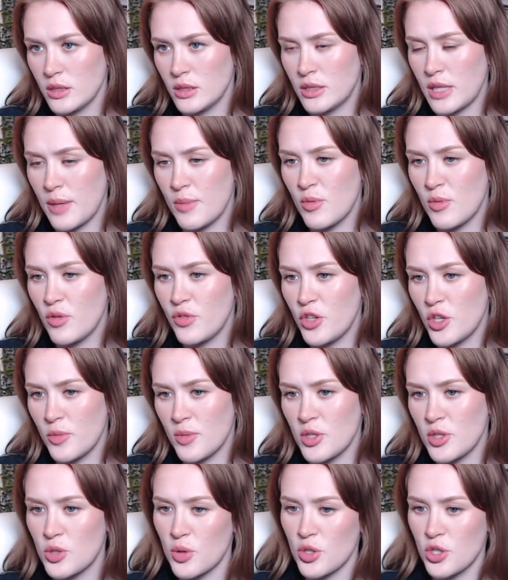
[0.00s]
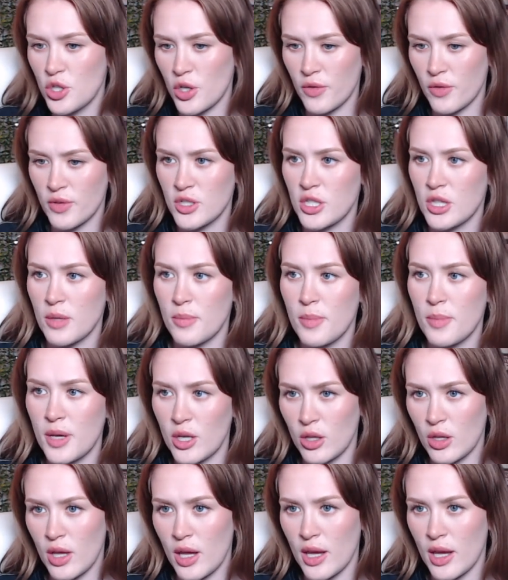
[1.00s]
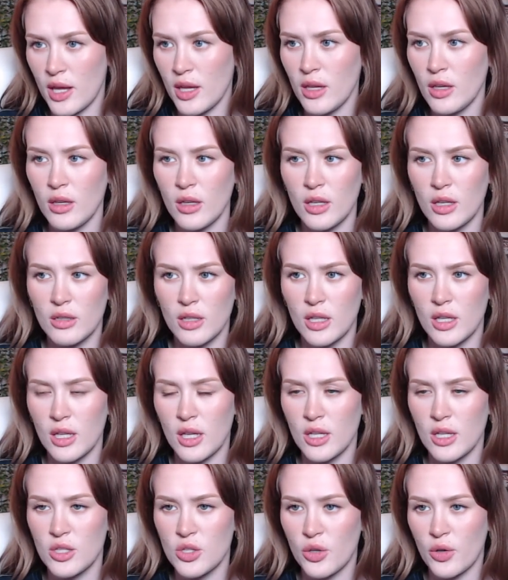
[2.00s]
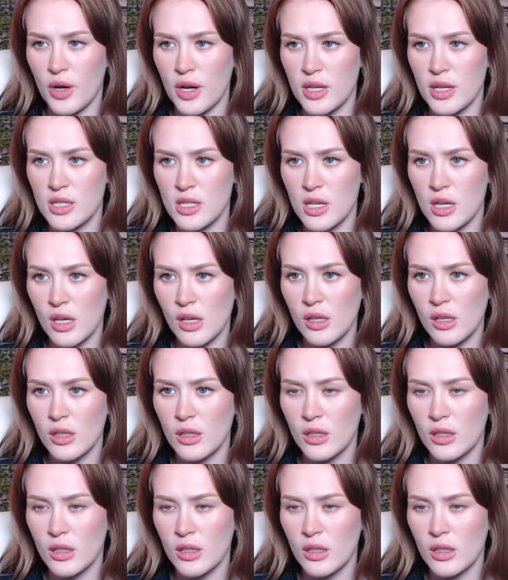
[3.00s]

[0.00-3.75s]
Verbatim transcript: they move Human Torch over to the middle, eh? And then it gets crazy.